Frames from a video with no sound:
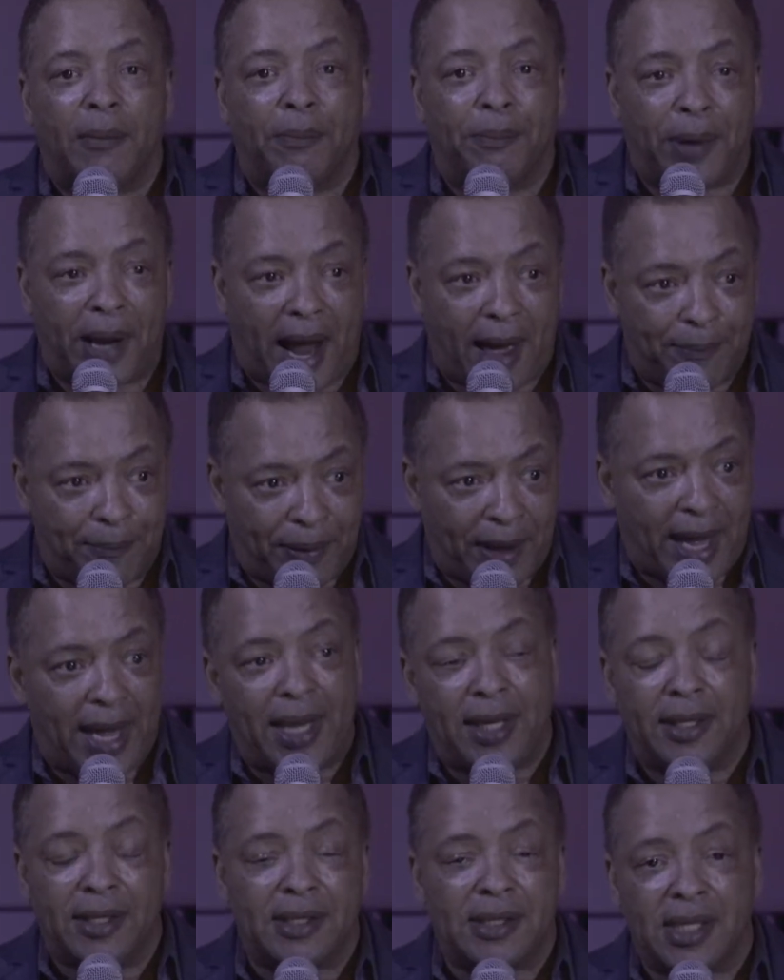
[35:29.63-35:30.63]
But I
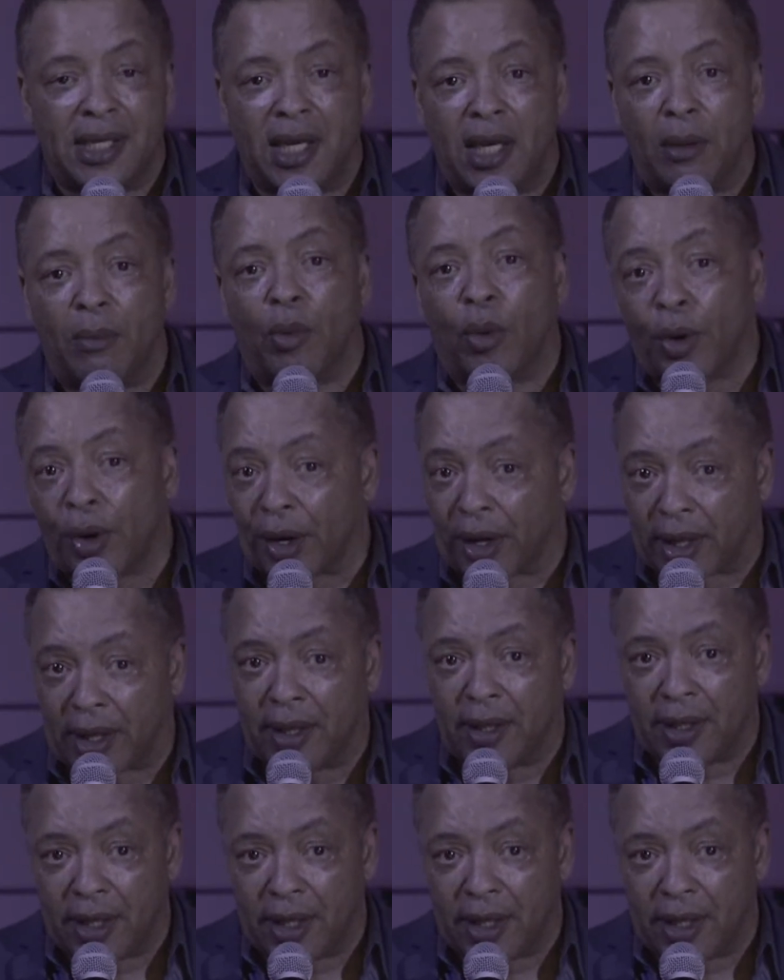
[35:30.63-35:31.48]
pay to see him work.